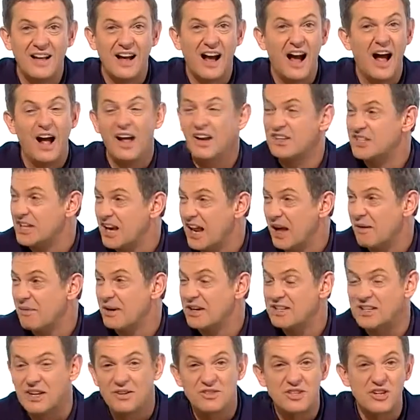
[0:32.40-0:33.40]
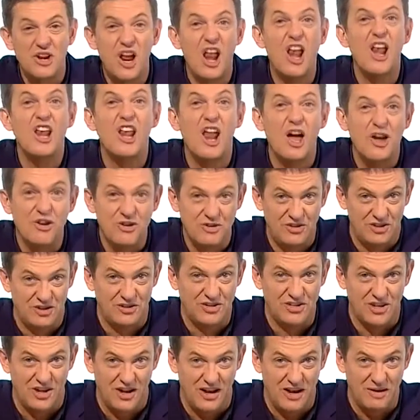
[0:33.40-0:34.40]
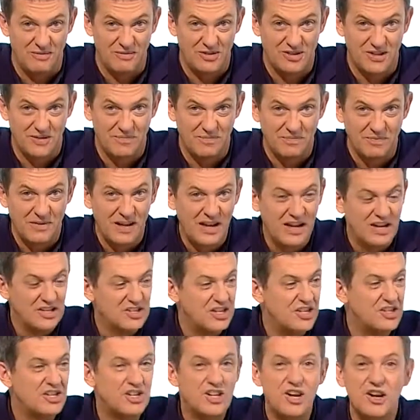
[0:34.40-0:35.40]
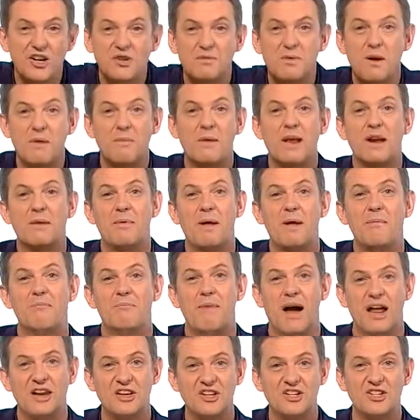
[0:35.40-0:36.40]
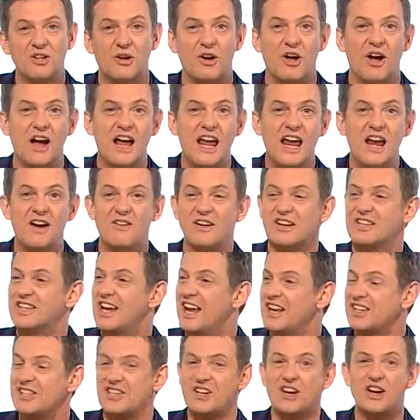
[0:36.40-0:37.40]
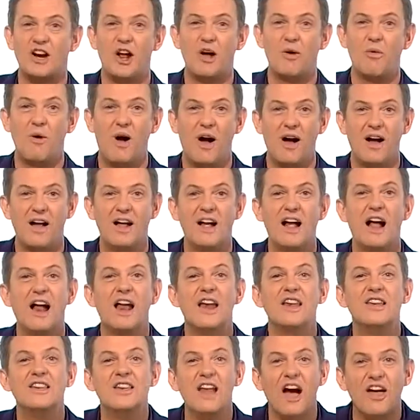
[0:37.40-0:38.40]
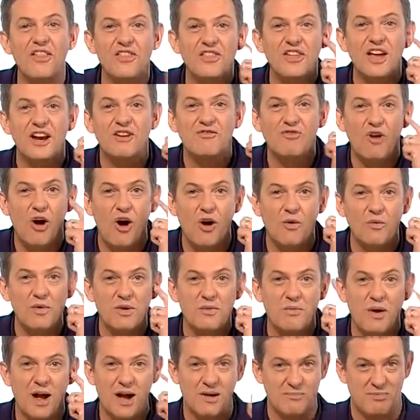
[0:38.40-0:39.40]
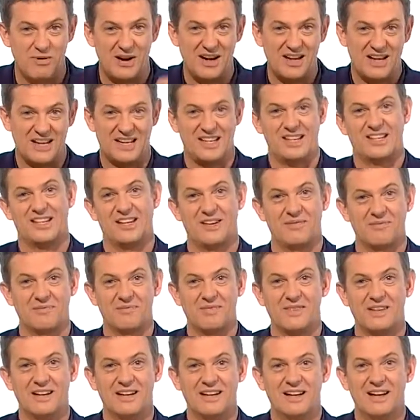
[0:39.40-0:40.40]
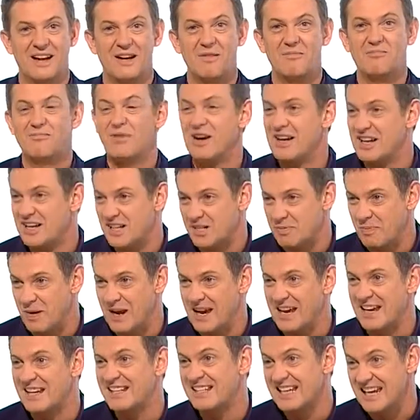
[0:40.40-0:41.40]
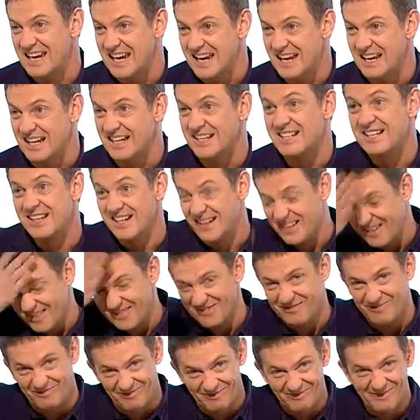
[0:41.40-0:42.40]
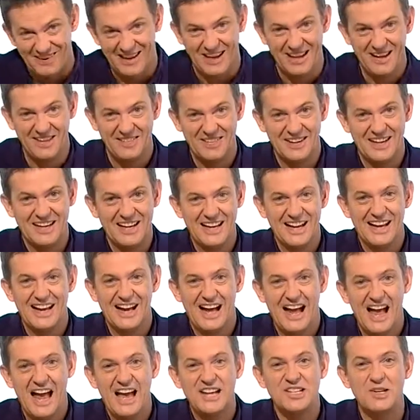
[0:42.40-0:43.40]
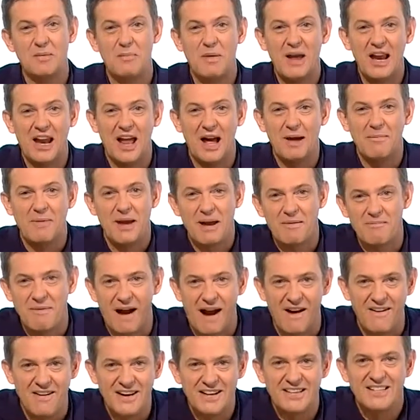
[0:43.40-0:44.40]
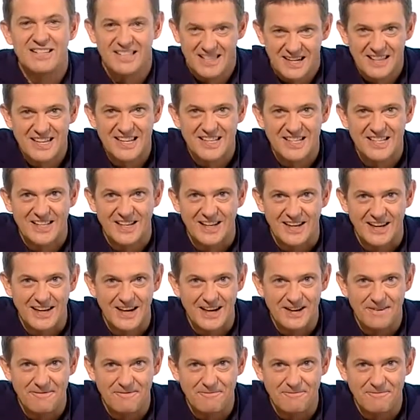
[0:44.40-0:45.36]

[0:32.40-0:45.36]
how many times I did it. Loads of times. She's accused me of being a bit mutton, so I got a hearing test, and you know what? Nothing wrong with my Britney's. Britney Spears ears. Yeah. It's a bit like being married to this guy.